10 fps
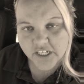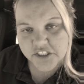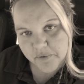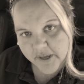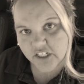
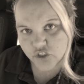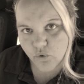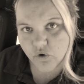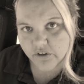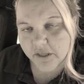to make
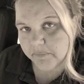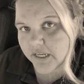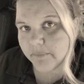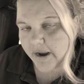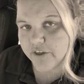sure that
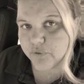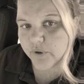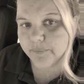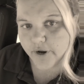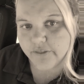me and my
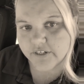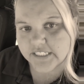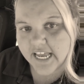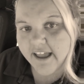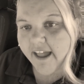3
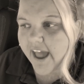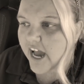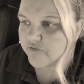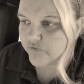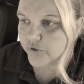brothers
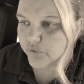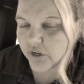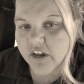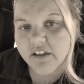had food.